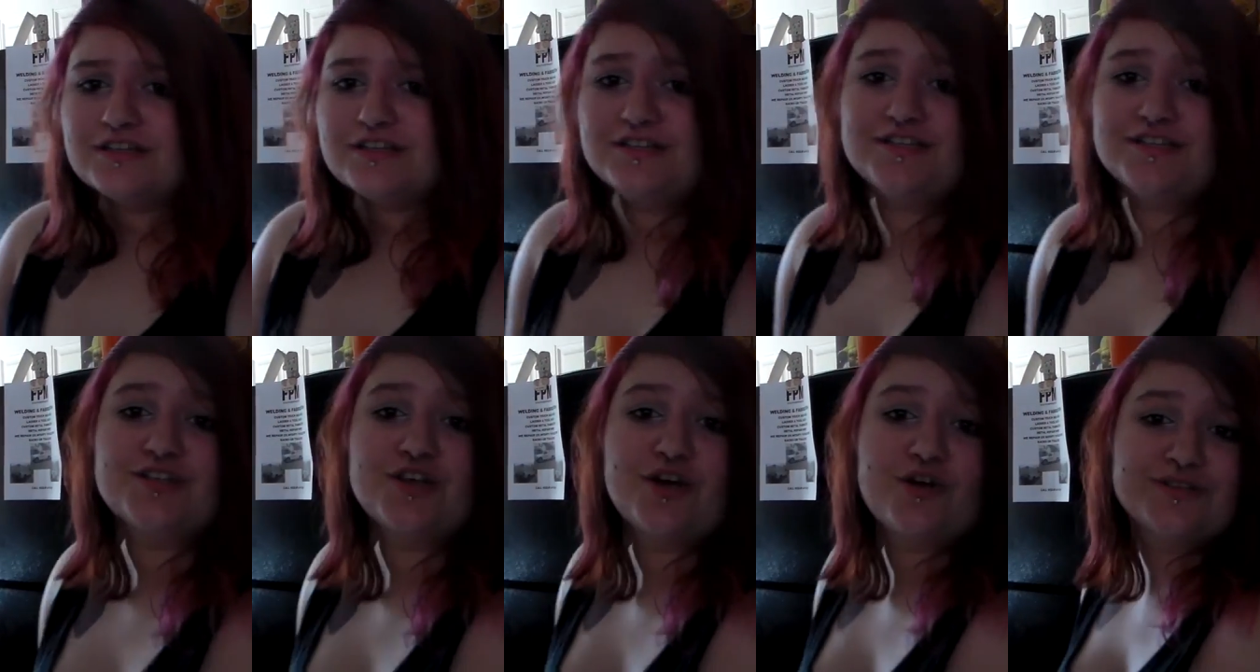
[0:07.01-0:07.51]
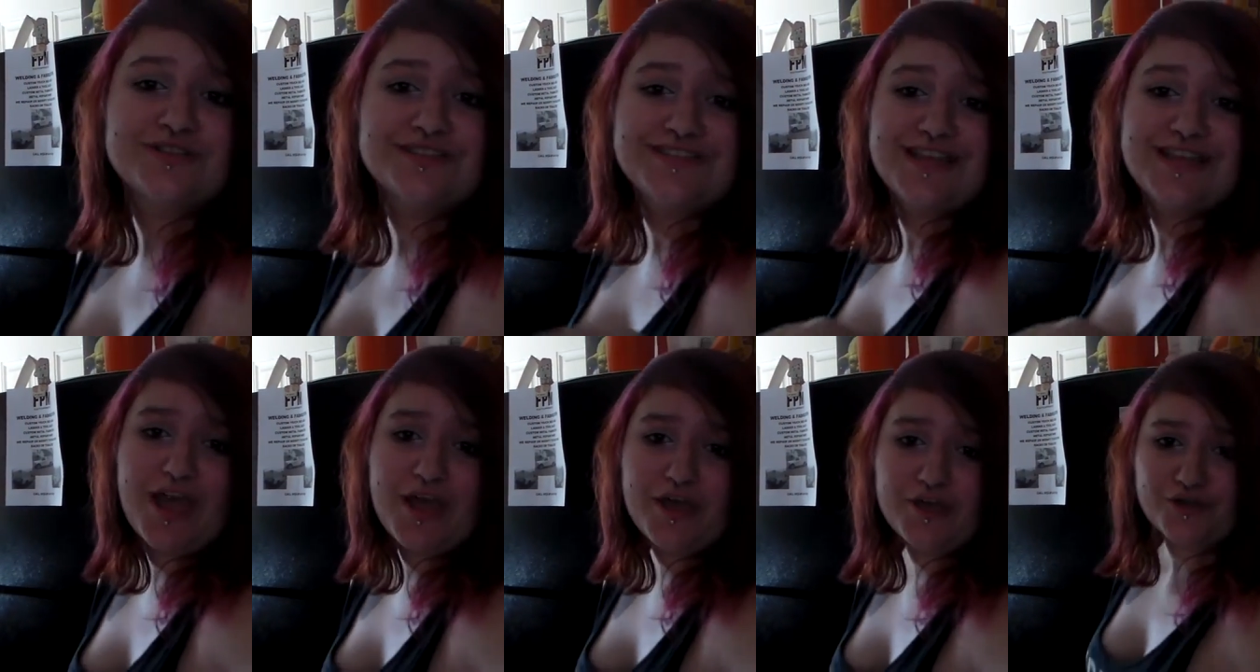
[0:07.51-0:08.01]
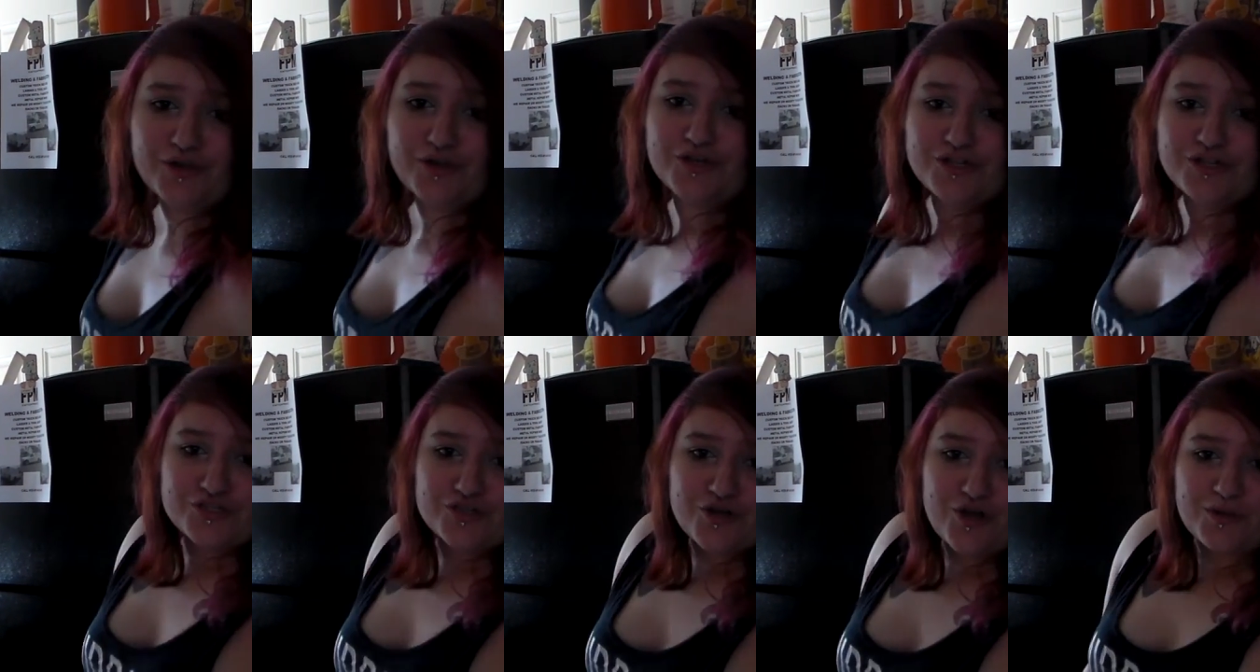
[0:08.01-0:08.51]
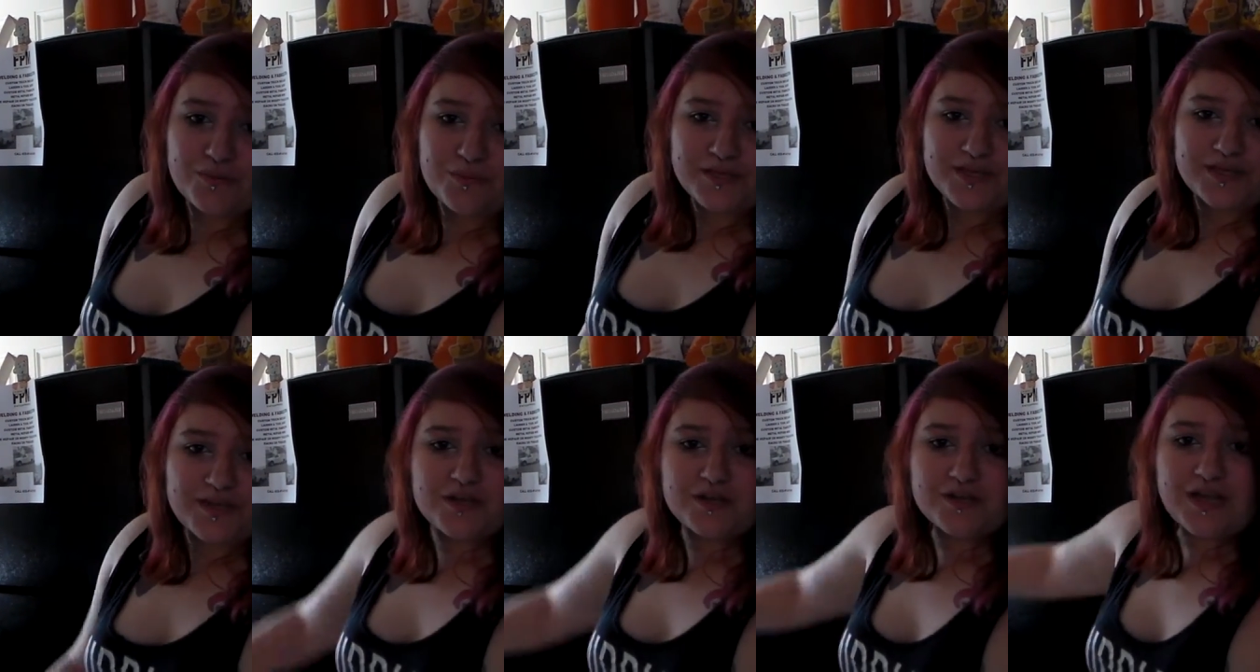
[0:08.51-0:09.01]
So today, you're going to join
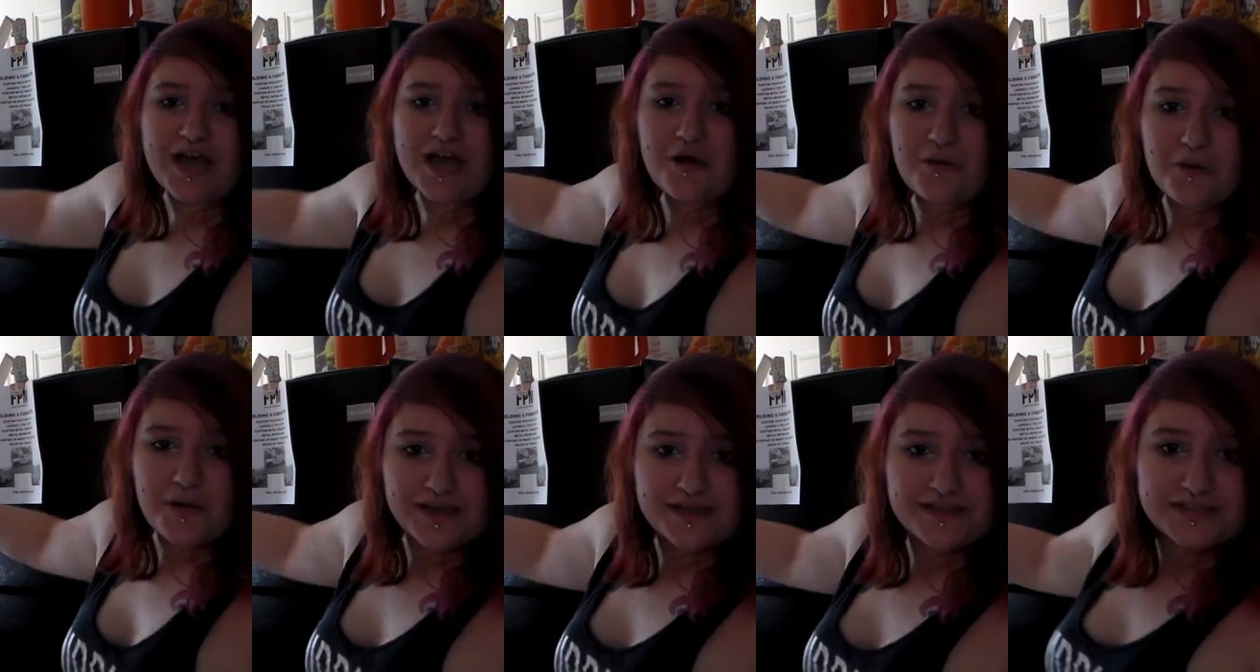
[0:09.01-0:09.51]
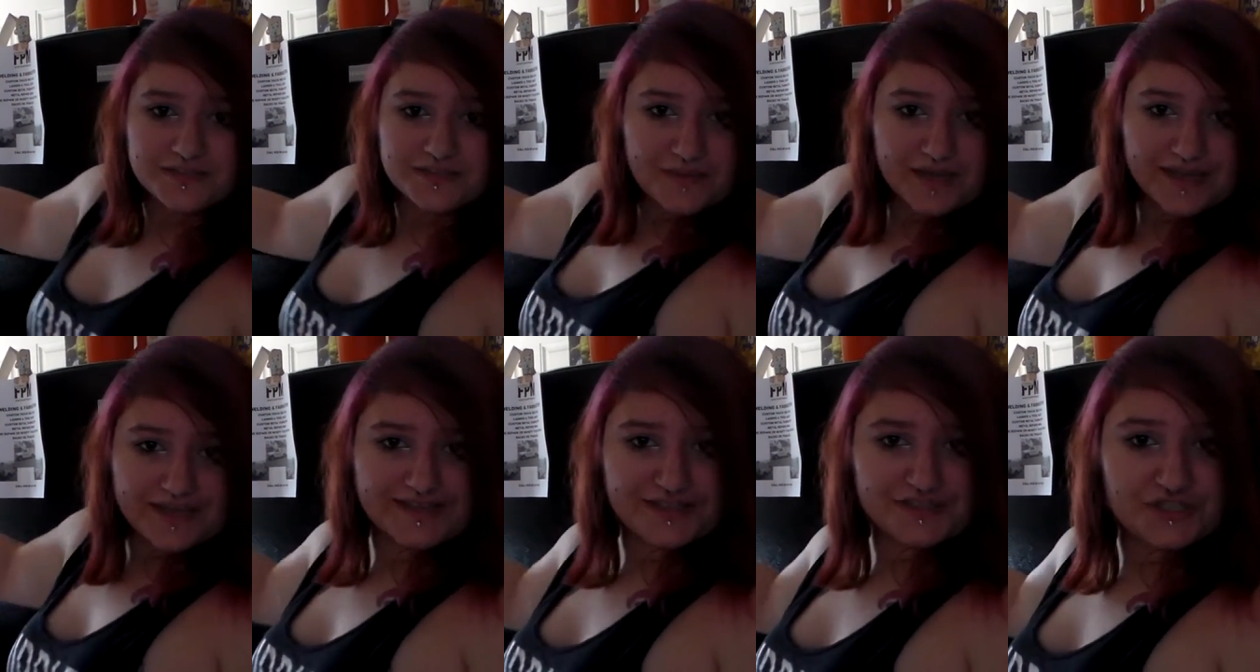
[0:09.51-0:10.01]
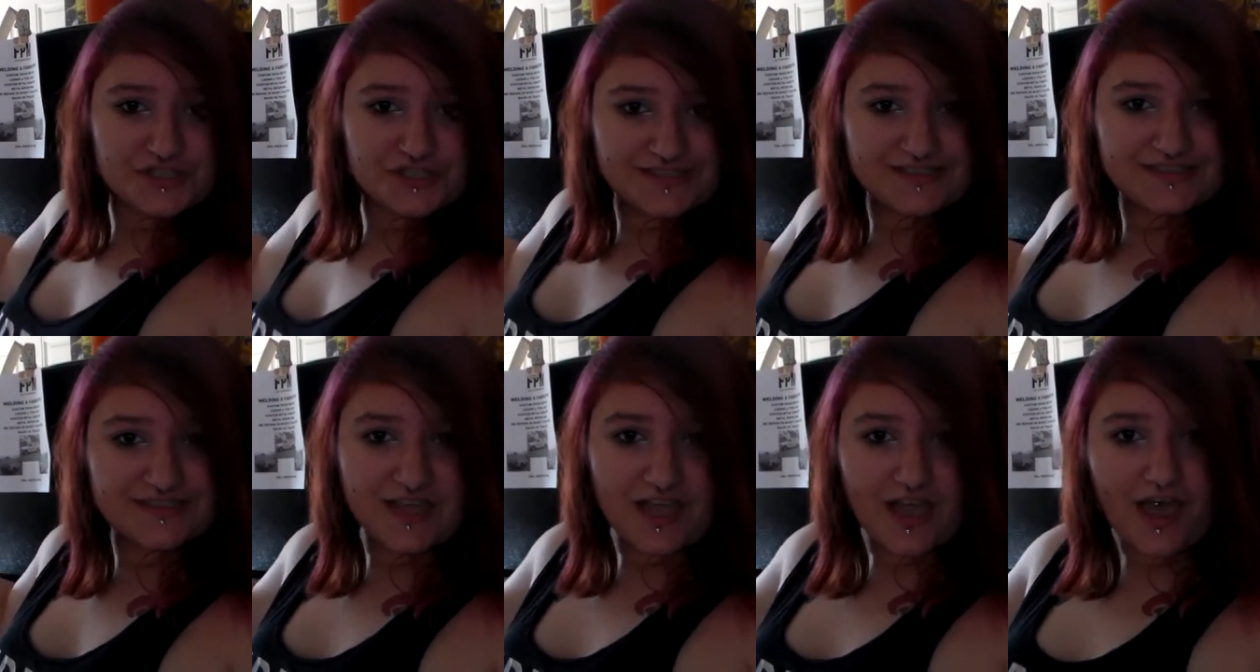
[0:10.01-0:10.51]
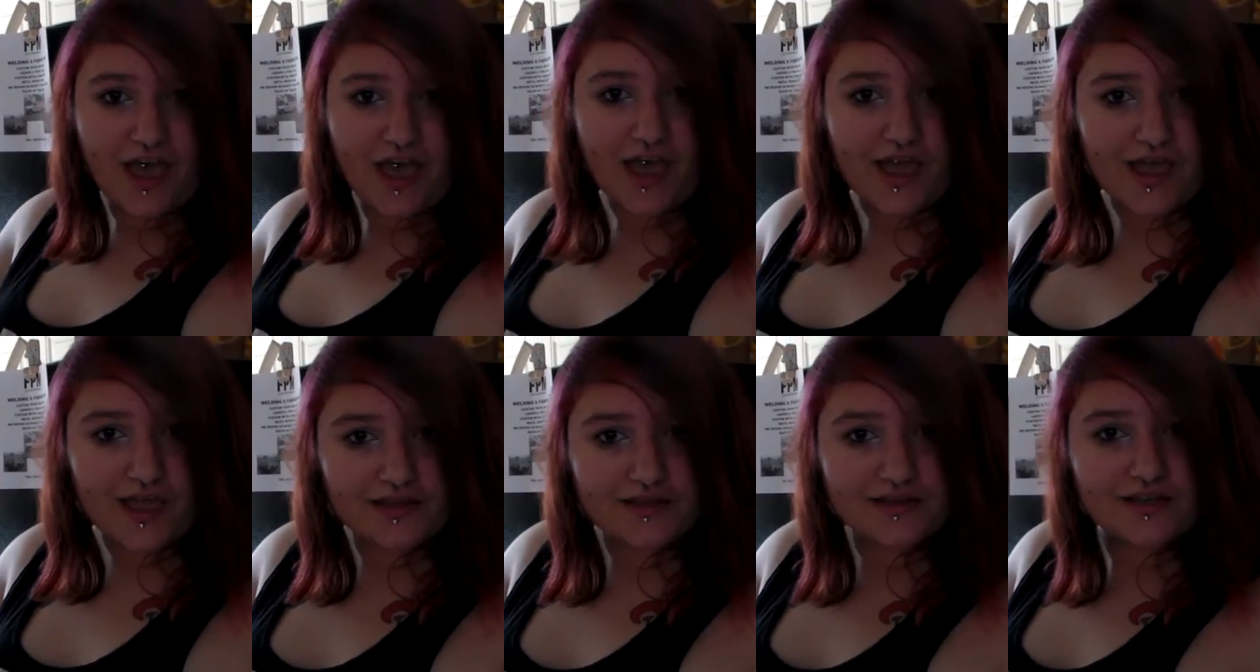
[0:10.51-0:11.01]
me on how I clean my kitchen
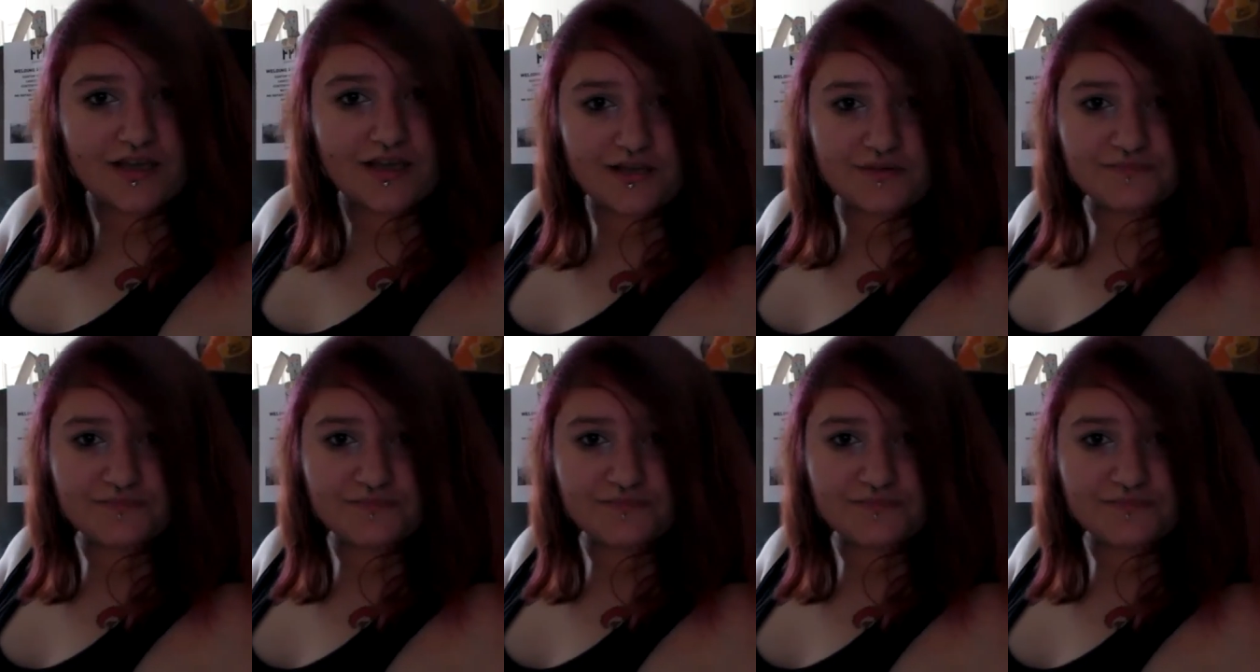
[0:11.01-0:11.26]
and